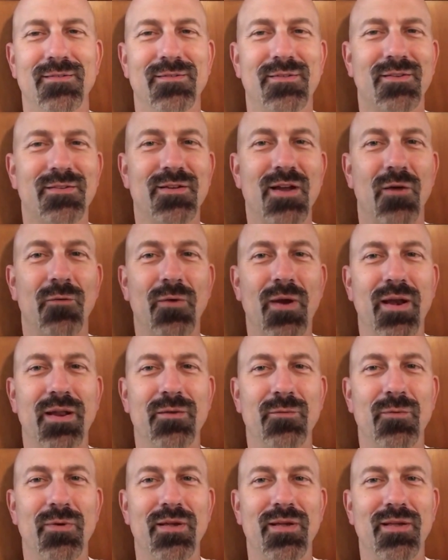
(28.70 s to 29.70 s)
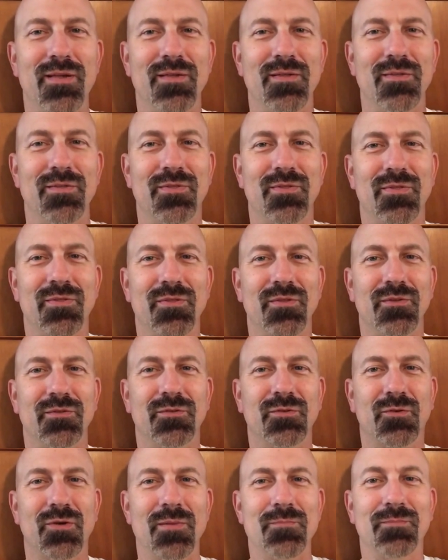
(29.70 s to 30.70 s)
just not ready with
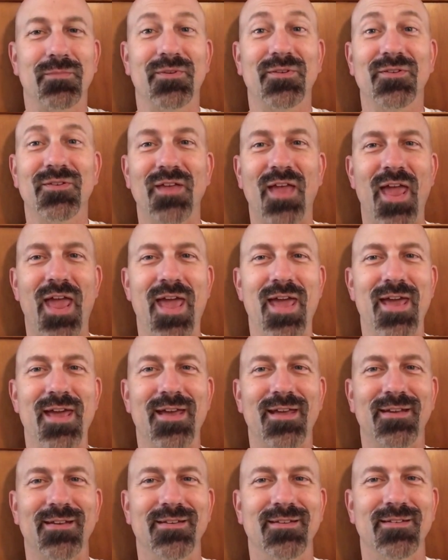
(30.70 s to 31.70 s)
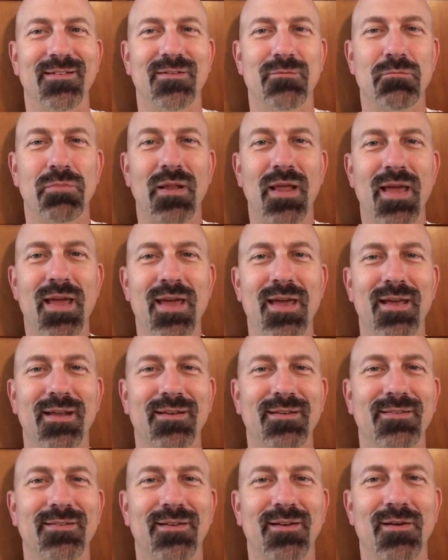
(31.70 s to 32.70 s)
scripts and
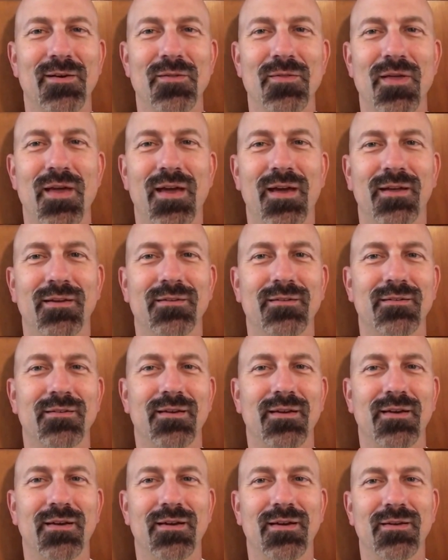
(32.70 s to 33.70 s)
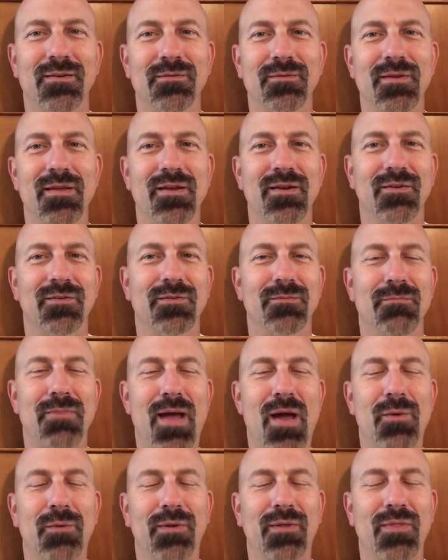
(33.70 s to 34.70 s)
plans and all that. Uh, you hear some
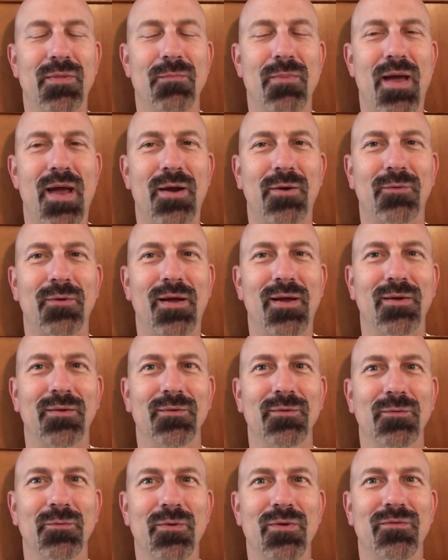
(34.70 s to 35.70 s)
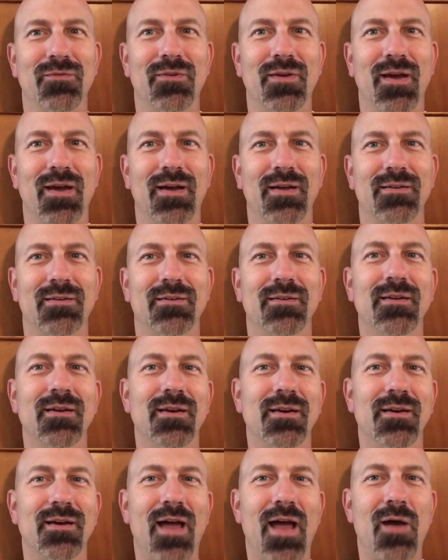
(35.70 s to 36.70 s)
pounding in the background. We've got
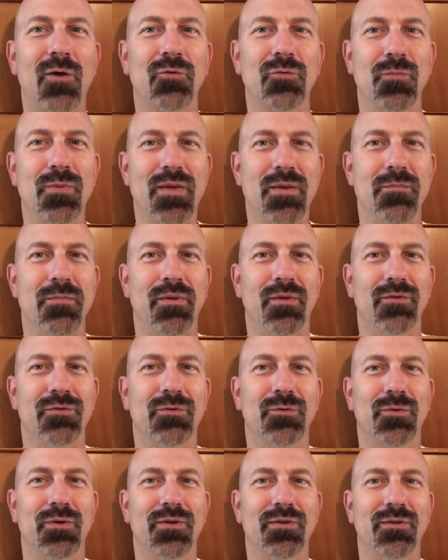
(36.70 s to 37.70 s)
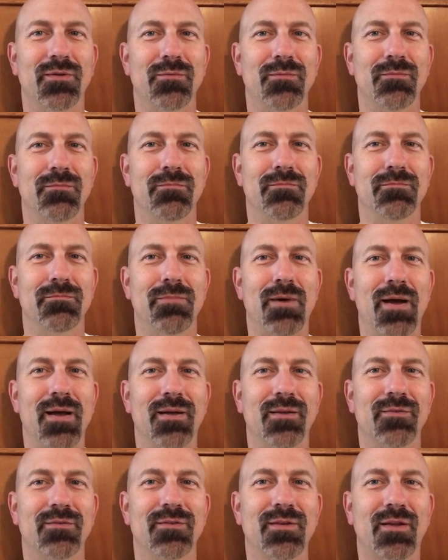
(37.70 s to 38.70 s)
uh, a house being built to a,
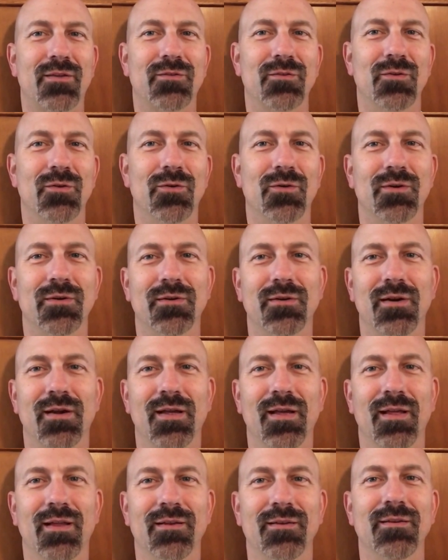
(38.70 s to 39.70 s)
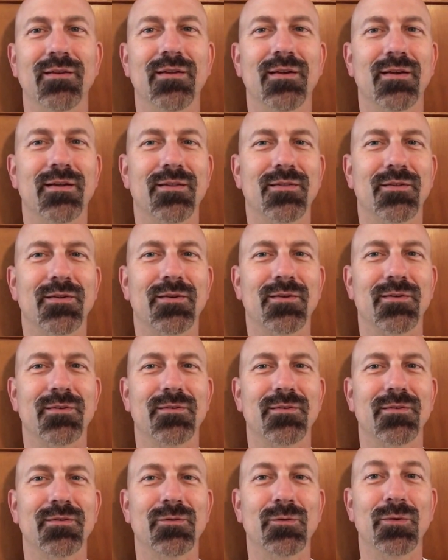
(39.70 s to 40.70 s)
by us next door, and uh, they're
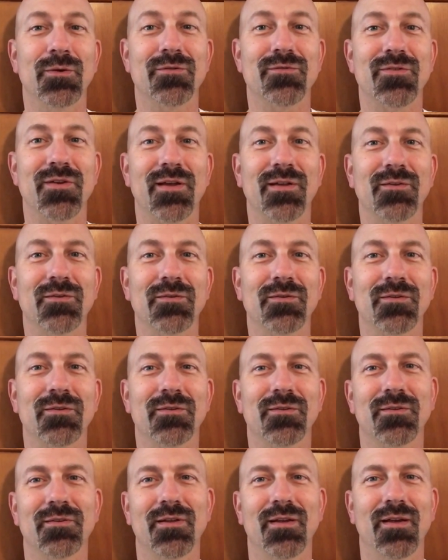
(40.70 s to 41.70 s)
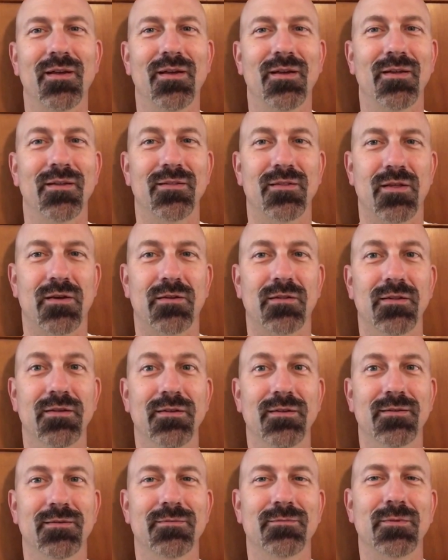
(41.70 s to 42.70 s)
doing a fence, luckily,
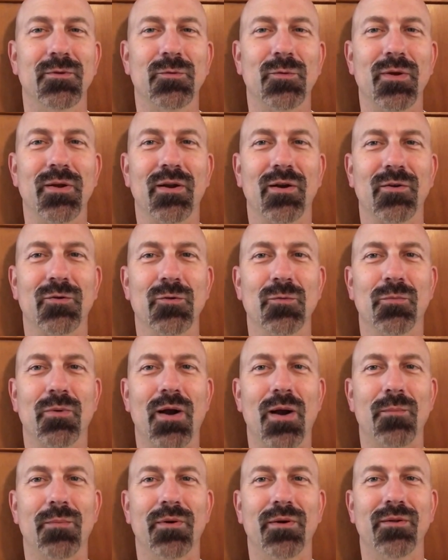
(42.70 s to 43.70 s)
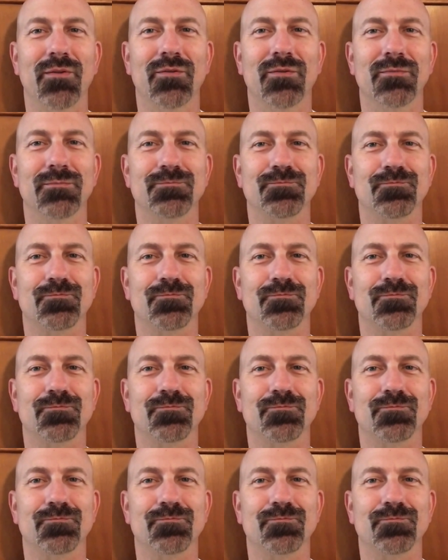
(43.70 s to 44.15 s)
between our two properties.